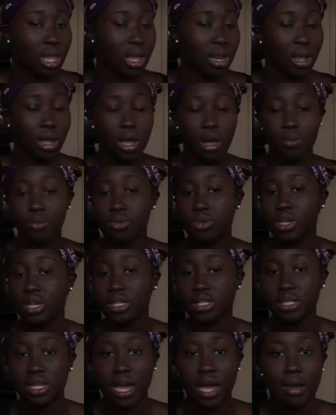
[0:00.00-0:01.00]
in a couple
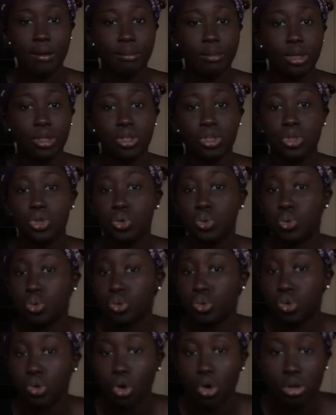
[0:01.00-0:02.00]
years time you
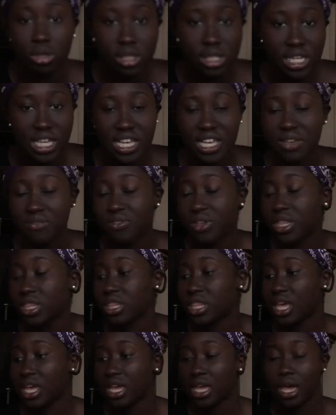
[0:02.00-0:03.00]
will not even
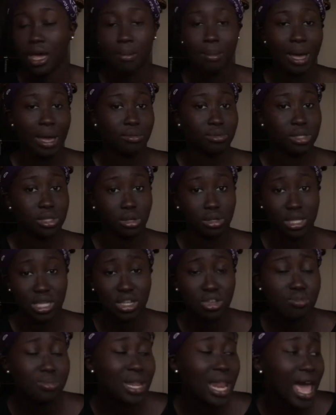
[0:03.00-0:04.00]
think about results.
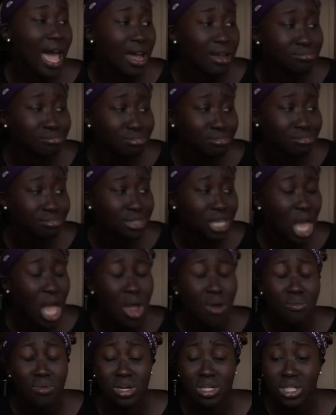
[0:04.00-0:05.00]
You'll be like,
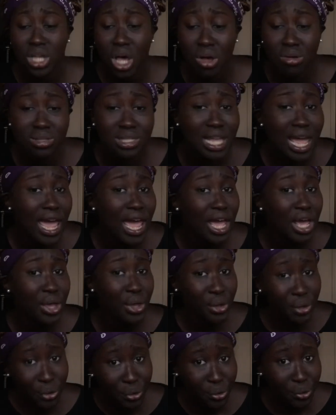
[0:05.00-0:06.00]
results day
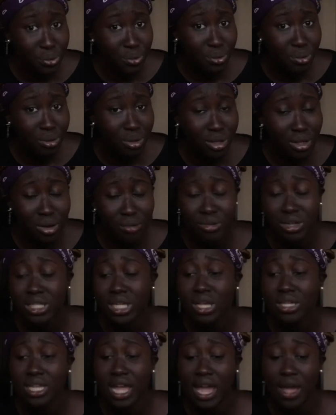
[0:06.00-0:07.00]
who?
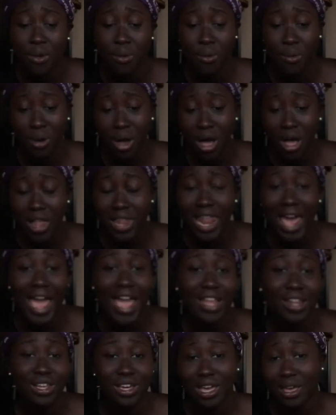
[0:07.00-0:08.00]
Results day what?
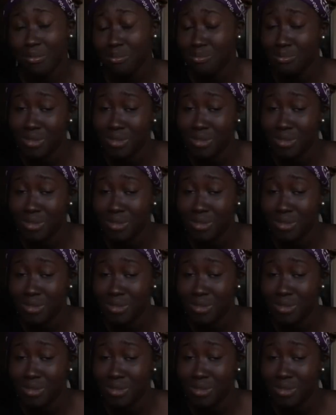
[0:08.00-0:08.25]
Like, look at